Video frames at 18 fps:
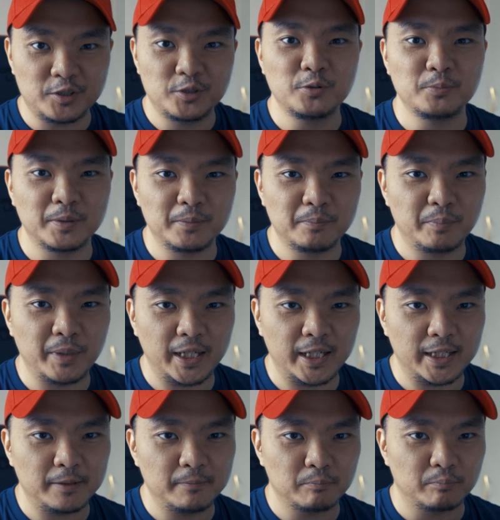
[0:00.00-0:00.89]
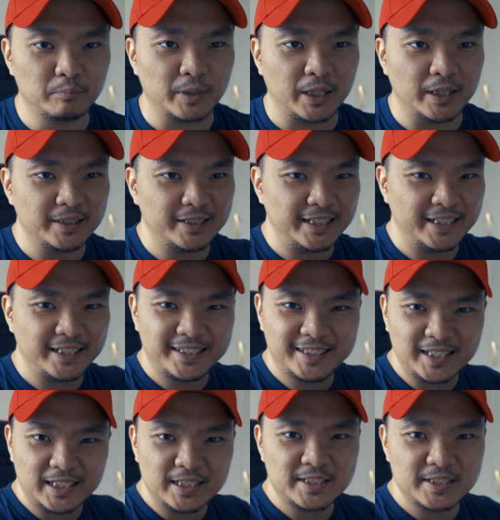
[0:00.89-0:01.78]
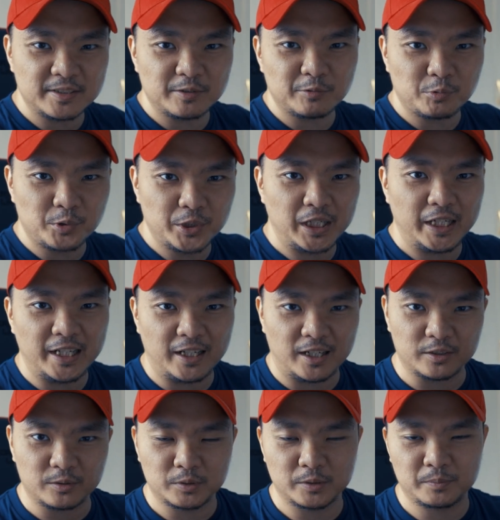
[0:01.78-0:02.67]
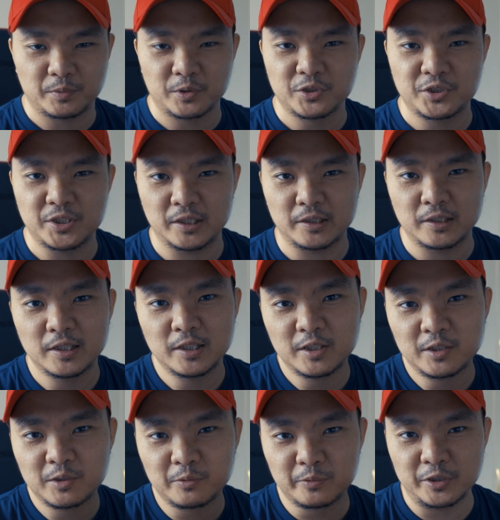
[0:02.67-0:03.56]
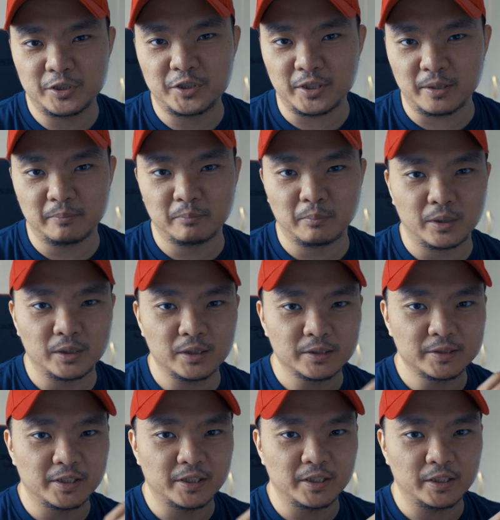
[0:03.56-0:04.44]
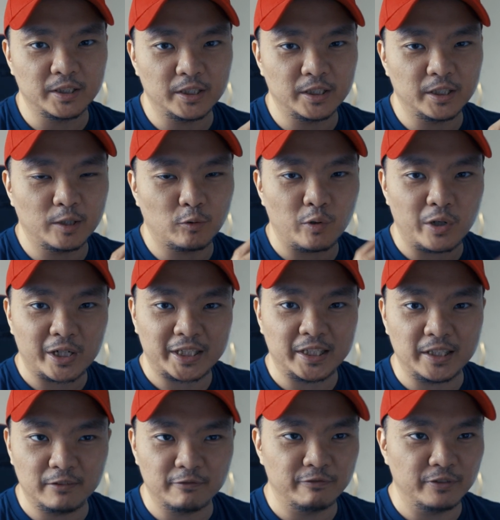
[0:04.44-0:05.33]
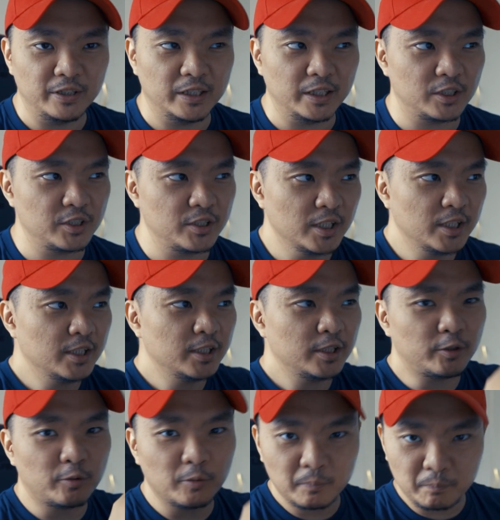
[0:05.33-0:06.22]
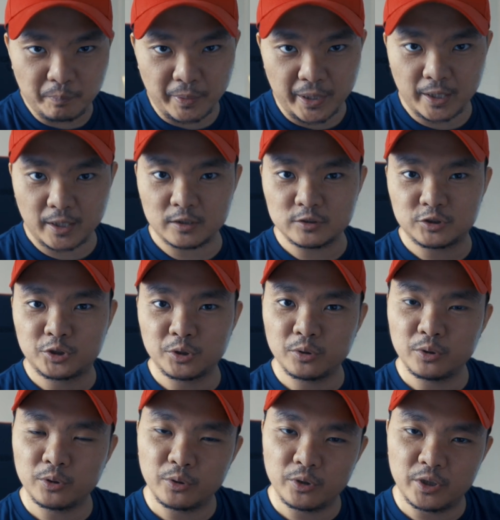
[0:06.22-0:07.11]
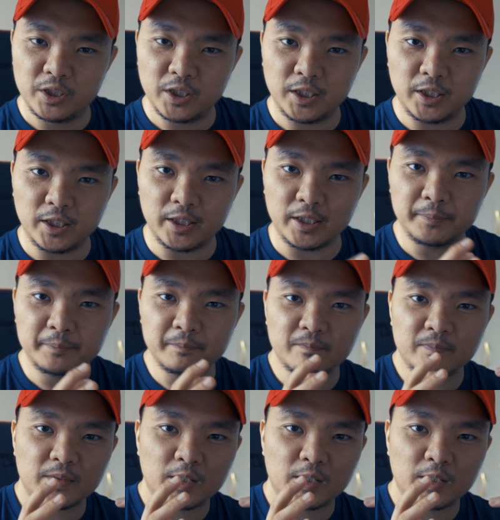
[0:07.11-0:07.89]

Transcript: a human being, but it doesn't really 100% resemble the Joaquin Phoenix compared to the